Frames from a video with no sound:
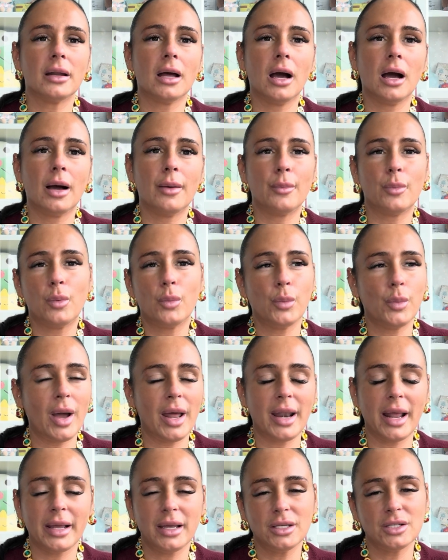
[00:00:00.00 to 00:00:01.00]

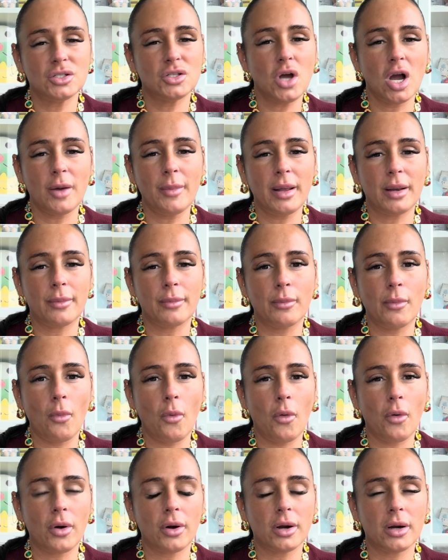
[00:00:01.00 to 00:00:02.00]
and I can talk about it
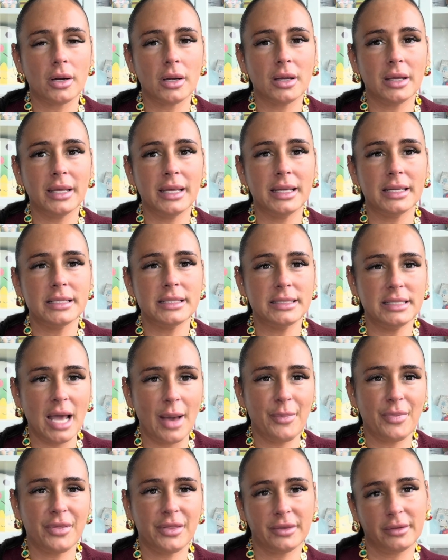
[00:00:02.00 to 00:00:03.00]
more in
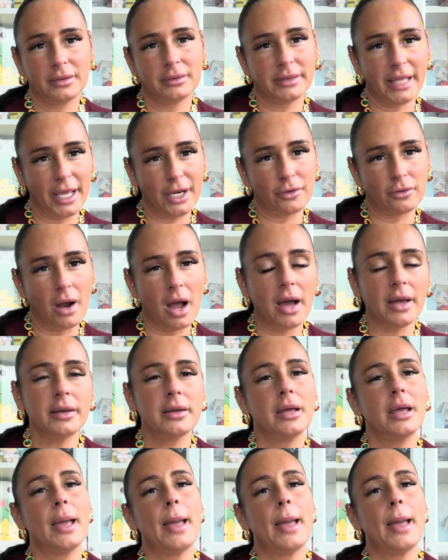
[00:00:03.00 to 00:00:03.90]
depth later on,